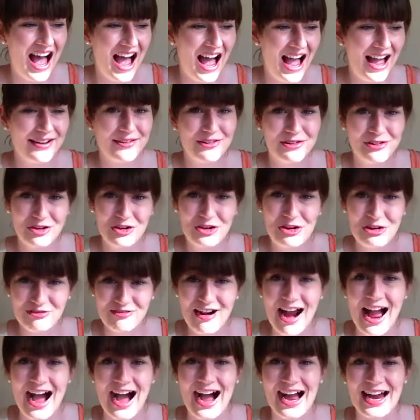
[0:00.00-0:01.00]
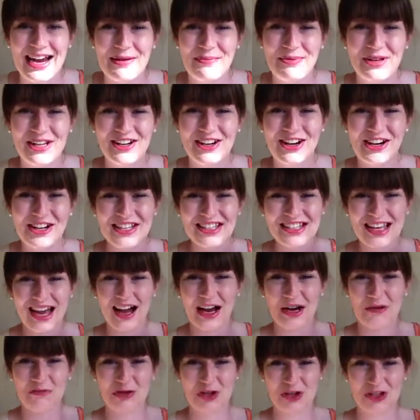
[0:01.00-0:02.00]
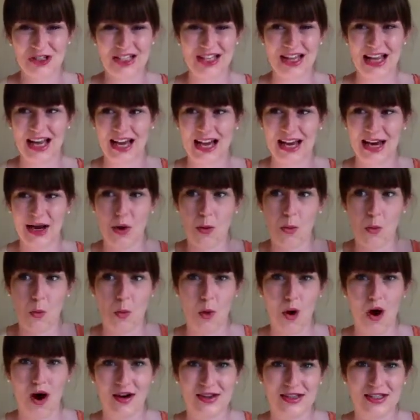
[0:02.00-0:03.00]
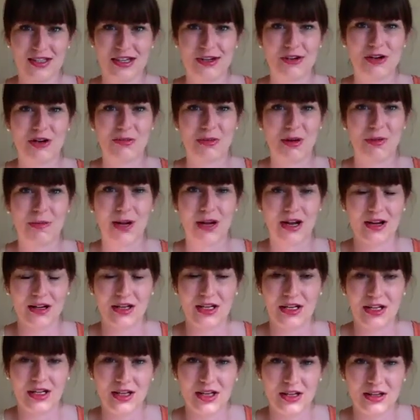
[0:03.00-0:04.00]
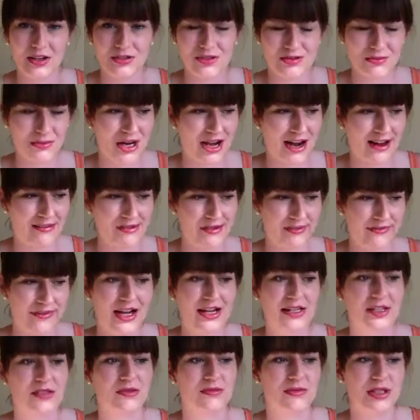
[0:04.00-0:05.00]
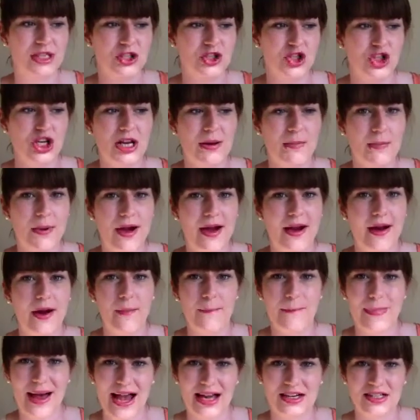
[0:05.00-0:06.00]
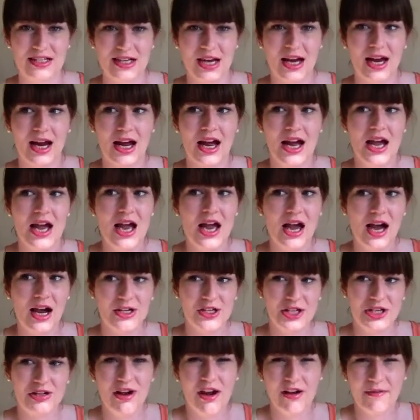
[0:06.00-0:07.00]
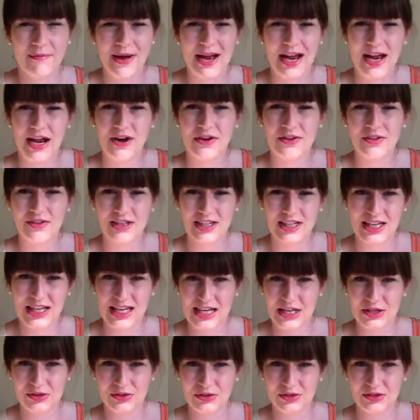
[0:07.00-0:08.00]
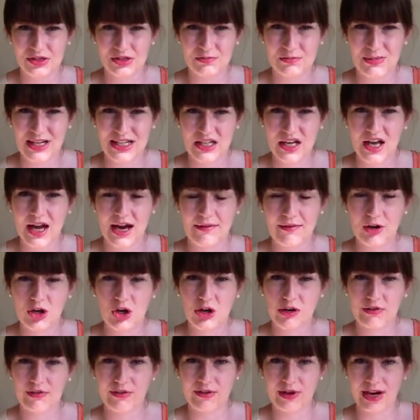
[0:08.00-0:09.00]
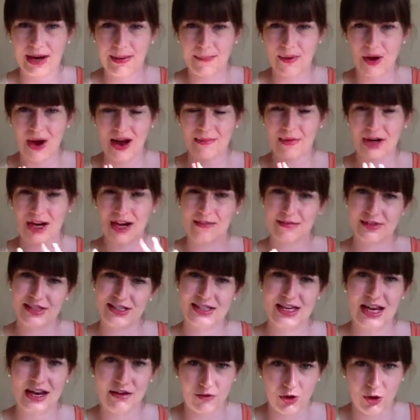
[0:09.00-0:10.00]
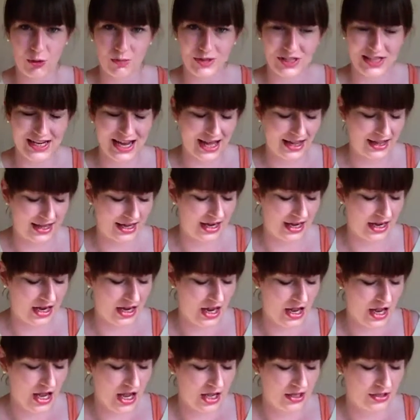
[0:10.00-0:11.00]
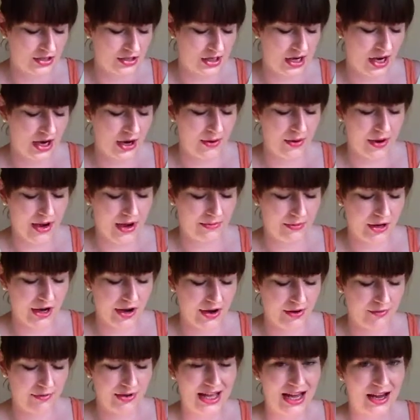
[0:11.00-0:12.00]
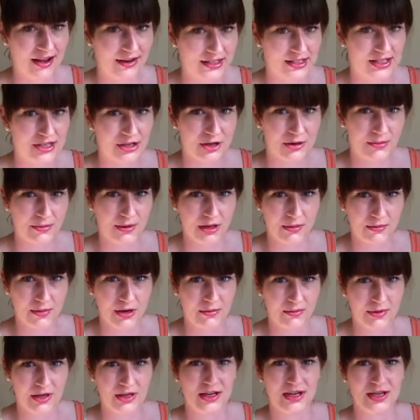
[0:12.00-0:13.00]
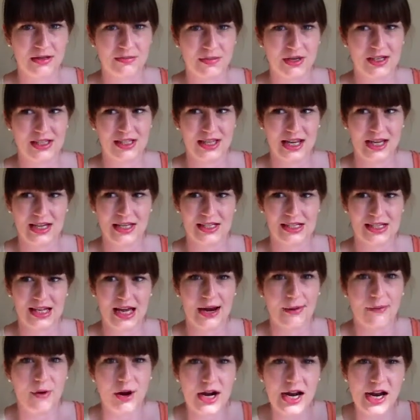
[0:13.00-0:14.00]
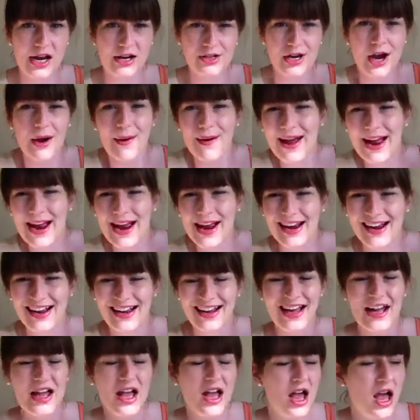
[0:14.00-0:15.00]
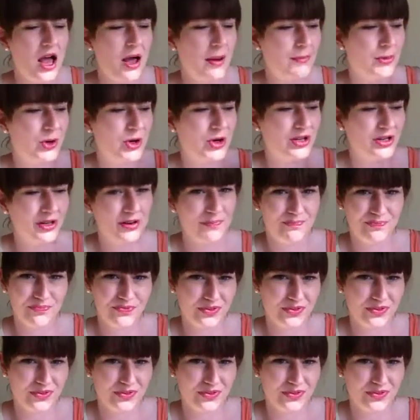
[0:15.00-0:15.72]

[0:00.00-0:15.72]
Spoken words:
I could cry because I'm just like, what serum am I going to use? I'm going to have to find something cheaper, better. I do have my eye on the Kiehl's Midnight Recovery, but I'm going to have to save up to get that. So I'm going without serum at the moment, and my skin is like, what are you doing? But